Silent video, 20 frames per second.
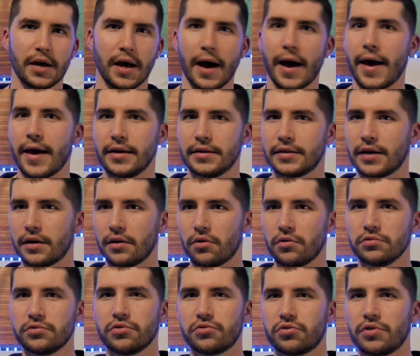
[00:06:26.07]
And I
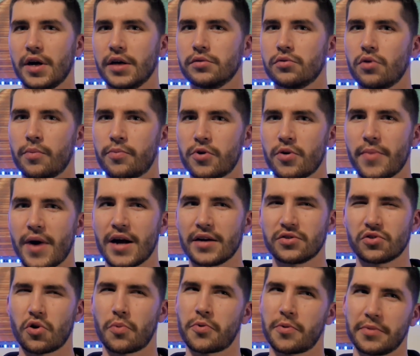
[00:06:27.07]
also tried GoPro
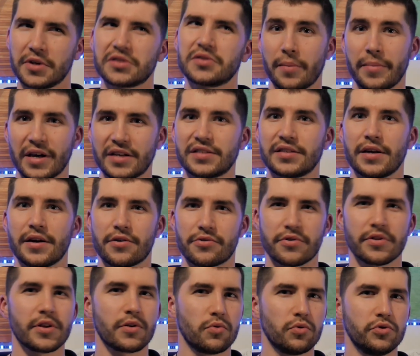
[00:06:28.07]
Max. GoPro Max makes a
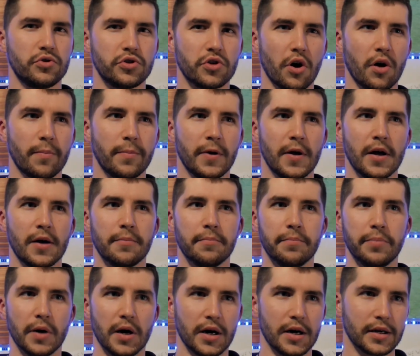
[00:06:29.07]
really good job,
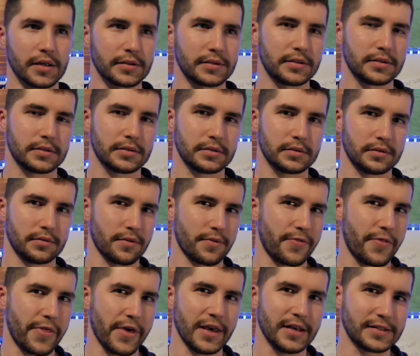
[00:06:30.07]
but
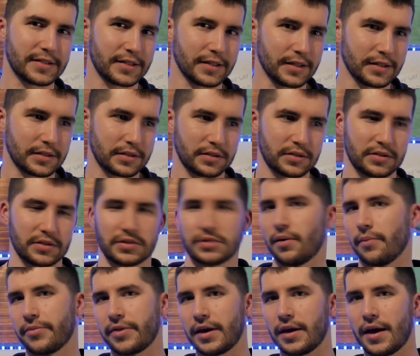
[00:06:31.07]
this is
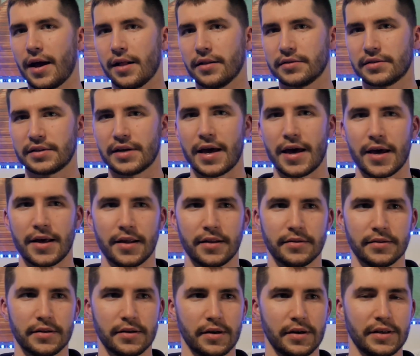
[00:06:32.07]
something else
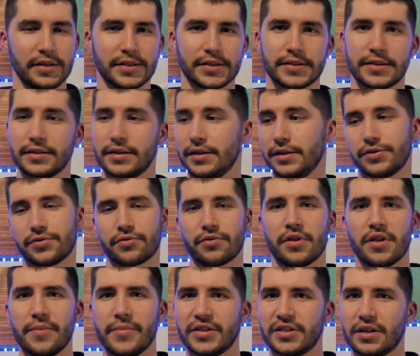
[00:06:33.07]
and it's it's
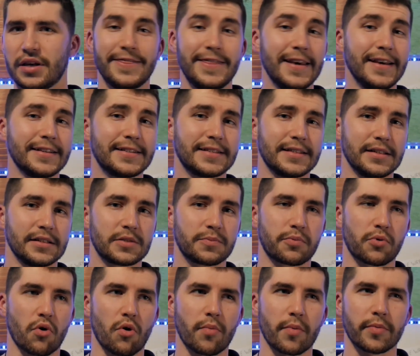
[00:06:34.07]
really amazing this is
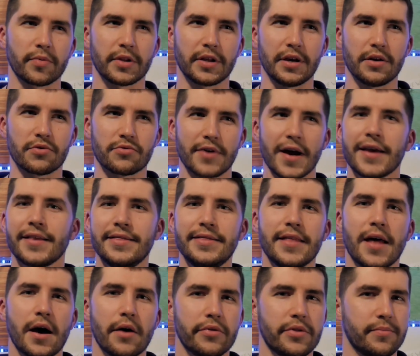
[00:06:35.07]
probably right
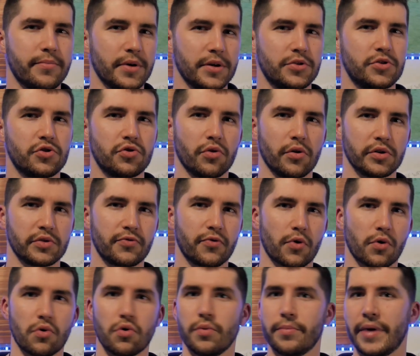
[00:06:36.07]
now the best choice
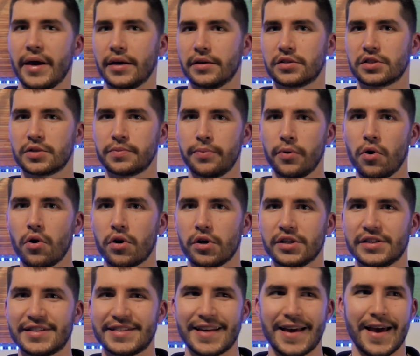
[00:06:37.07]
for who makes
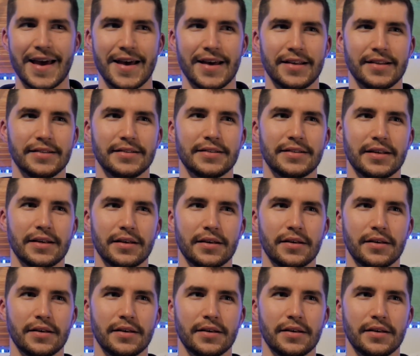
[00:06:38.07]
sports and